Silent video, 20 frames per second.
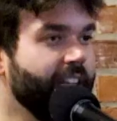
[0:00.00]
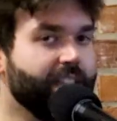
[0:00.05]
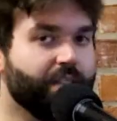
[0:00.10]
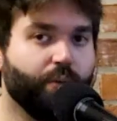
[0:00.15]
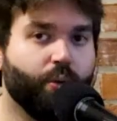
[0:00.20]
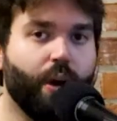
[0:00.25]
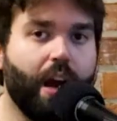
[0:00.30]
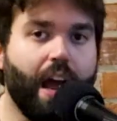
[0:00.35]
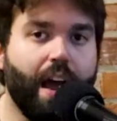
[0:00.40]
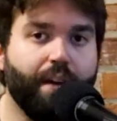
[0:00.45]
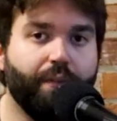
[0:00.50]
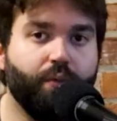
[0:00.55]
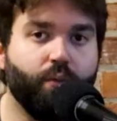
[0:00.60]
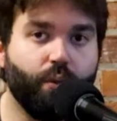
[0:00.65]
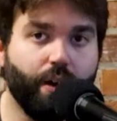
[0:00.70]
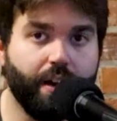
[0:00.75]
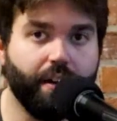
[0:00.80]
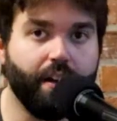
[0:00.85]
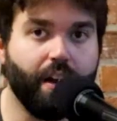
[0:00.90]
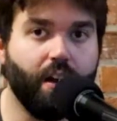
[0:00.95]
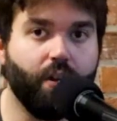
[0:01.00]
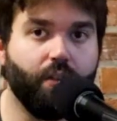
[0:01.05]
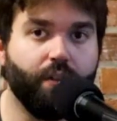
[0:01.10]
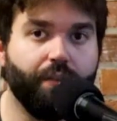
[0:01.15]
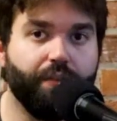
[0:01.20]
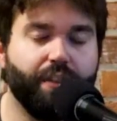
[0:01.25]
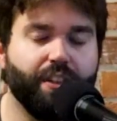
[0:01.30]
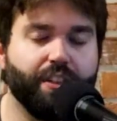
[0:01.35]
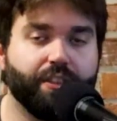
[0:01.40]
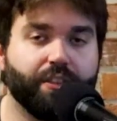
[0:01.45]
We're right now
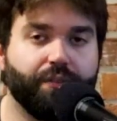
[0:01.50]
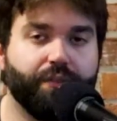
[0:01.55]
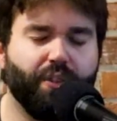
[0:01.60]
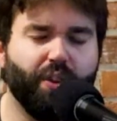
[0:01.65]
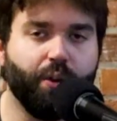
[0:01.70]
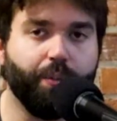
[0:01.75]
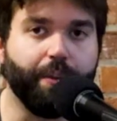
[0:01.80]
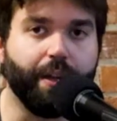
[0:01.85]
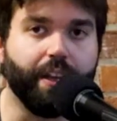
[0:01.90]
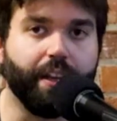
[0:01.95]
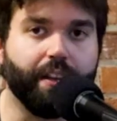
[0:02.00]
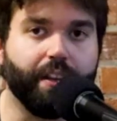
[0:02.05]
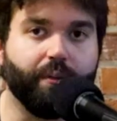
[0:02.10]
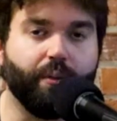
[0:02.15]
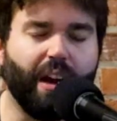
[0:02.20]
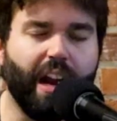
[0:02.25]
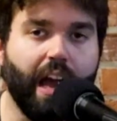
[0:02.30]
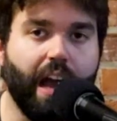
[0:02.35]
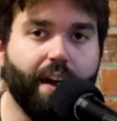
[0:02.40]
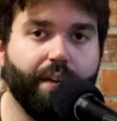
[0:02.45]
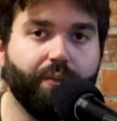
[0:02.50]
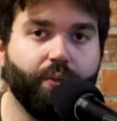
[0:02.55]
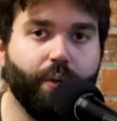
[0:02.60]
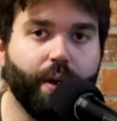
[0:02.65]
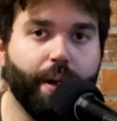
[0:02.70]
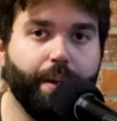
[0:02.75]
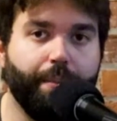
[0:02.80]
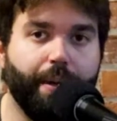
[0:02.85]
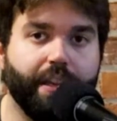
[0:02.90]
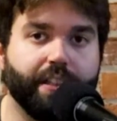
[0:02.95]
of this filming. We're
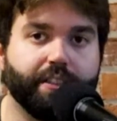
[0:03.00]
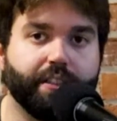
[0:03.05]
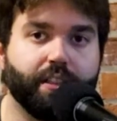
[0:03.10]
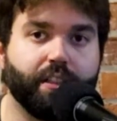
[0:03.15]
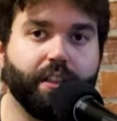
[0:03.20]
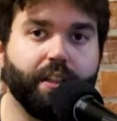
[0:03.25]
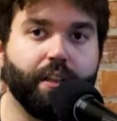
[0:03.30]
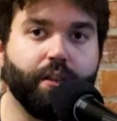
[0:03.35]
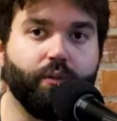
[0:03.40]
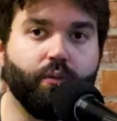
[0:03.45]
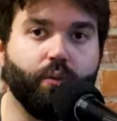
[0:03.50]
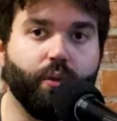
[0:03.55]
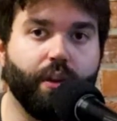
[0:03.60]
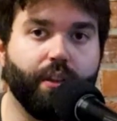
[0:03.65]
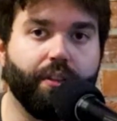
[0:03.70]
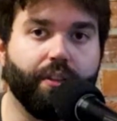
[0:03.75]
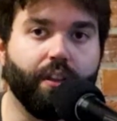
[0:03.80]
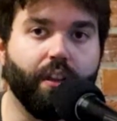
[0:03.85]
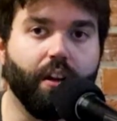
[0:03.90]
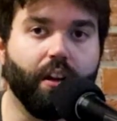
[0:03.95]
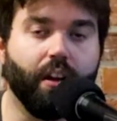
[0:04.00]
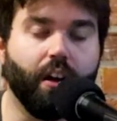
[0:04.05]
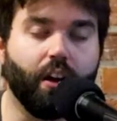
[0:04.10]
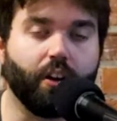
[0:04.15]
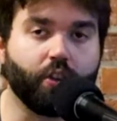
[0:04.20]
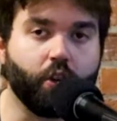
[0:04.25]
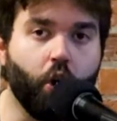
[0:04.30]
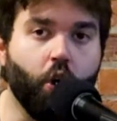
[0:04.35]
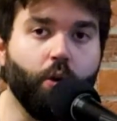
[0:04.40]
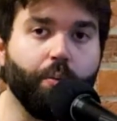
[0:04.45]
halfway, basically, with
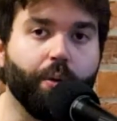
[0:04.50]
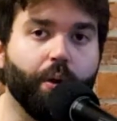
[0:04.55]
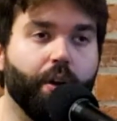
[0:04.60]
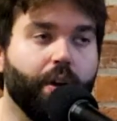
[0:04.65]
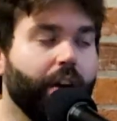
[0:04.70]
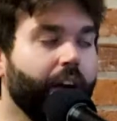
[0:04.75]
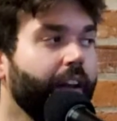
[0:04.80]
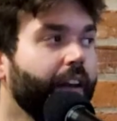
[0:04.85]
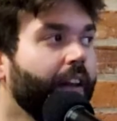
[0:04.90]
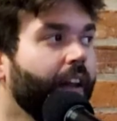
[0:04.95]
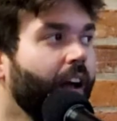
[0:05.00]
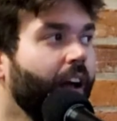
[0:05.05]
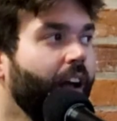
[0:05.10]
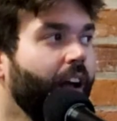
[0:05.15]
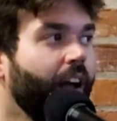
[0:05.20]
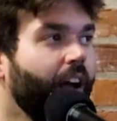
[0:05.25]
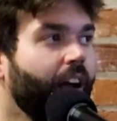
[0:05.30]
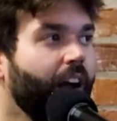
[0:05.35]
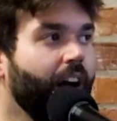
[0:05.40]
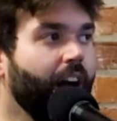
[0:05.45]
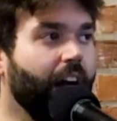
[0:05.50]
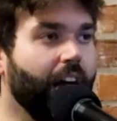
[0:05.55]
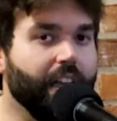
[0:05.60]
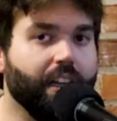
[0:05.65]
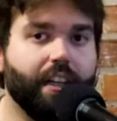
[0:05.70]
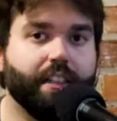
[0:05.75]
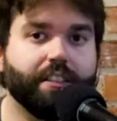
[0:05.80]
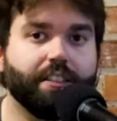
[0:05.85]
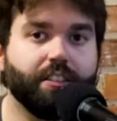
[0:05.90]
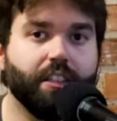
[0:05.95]
October. And I
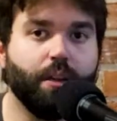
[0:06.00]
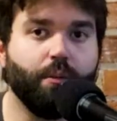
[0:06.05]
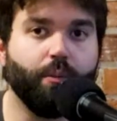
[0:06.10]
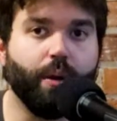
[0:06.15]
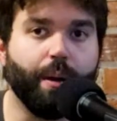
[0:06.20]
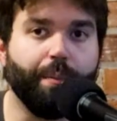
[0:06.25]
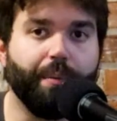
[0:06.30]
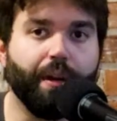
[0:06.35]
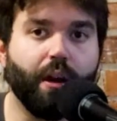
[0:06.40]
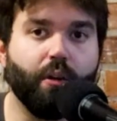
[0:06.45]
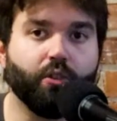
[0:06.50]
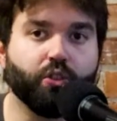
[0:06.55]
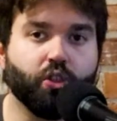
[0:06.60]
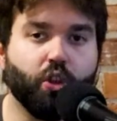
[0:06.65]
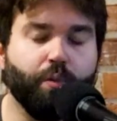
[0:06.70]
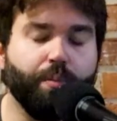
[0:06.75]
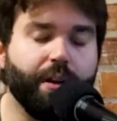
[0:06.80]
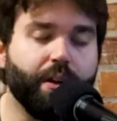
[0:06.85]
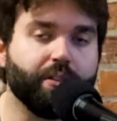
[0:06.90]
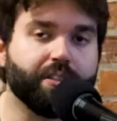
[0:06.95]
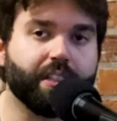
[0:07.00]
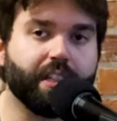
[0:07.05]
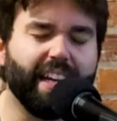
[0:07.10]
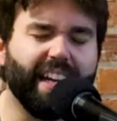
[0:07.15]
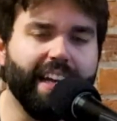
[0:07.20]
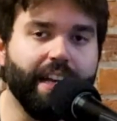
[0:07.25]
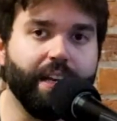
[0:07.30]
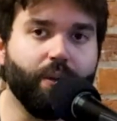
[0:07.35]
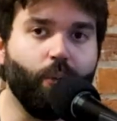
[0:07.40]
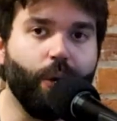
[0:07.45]
lost some weight, but I was hoping I was going to
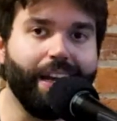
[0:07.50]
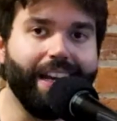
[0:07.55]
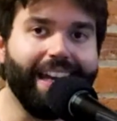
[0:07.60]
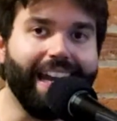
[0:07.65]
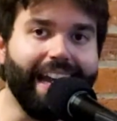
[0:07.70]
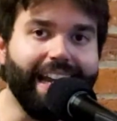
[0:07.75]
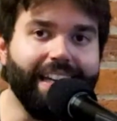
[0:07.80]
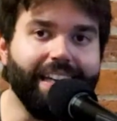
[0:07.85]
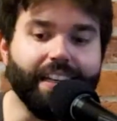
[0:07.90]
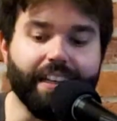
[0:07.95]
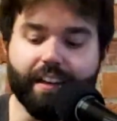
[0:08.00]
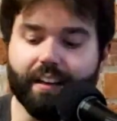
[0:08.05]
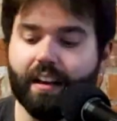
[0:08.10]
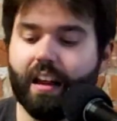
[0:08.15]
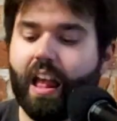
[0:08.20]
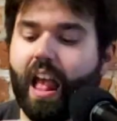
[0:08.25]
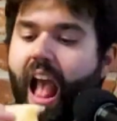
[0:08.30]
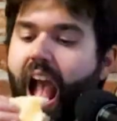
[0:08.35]
hit 190.